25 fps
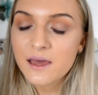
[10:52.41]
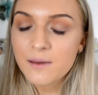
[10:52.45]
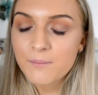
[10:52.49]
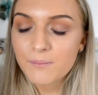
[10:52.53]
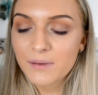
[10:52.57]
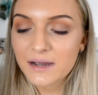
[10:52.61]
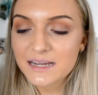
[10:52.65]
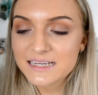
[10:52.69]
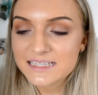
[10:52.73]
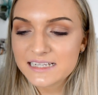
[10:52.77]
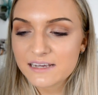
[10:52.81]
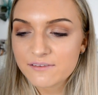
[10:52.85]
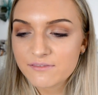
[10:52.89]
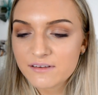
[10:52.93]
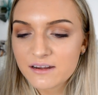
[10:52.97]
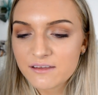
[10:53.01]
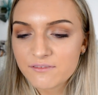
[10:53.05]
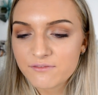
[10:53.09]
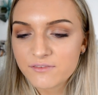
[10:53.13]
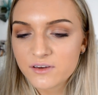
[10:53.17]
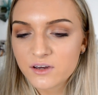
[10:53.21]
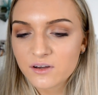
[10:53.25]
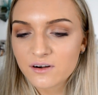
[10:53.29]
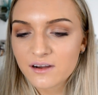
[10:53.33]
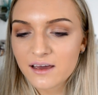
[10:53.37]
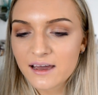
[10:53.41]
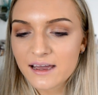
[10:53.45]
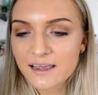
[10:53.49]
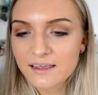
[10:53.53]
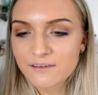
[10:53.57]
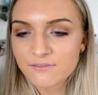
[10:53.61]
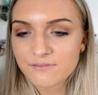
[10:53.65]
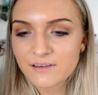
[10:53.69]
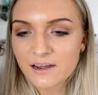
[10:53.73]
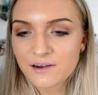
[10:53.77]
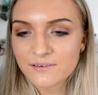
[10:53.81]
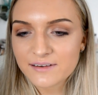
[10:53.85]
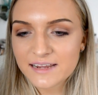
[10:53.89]
but I definitely feel like
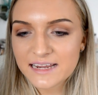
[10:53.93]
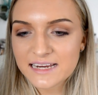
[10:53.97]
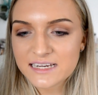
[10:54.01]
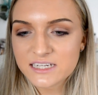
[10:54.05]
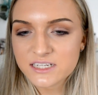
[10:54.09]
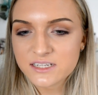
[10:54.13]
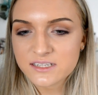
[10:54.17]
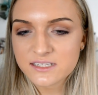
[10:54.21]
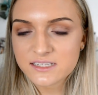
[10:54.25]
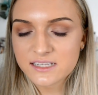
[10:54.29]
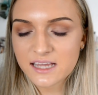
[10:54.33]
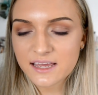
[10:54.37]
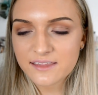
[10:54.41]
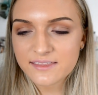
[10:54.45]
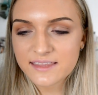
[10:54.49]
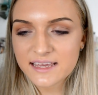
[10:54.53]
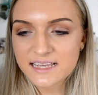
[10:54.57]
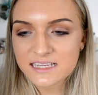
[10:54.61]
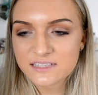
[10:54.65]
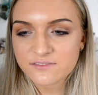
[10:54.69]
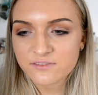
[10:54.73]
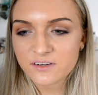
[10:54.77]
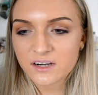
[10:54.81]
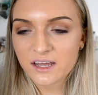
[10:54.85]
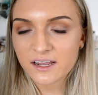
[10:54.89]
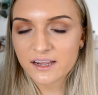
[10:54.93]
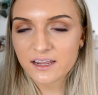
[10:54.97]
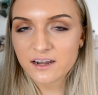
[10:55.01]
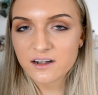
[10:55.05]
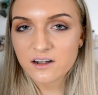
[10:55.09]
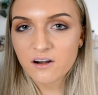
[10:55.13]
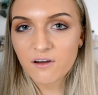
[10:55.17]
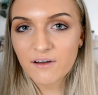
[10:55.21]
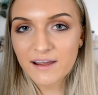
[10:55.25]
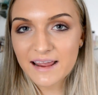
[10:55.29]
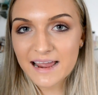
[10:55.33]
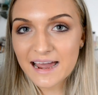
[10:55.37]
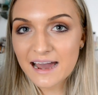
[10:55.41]
foundations like this for like a
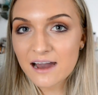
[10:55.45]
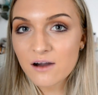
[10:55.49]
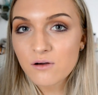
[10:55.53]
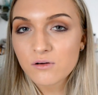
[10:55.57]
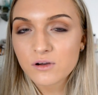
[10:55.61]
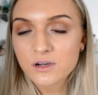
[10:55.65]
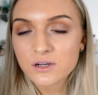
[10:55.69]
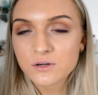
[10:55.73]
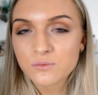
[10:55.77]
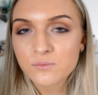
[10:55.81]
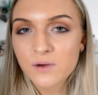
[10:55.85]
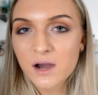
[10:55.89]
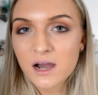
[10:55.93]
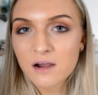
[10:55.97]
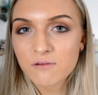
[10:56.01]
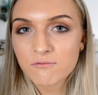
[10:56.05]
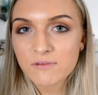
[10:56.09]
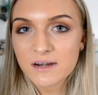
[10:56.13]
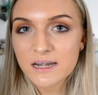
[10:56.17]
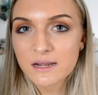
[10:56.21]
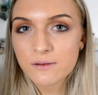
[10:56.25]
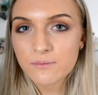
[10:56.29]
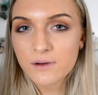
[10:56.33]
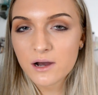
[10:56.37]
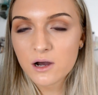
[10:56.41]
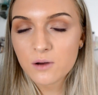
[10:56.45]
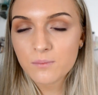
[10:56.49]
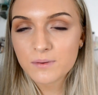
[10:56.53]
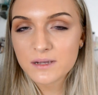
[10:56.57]
night out could work really well,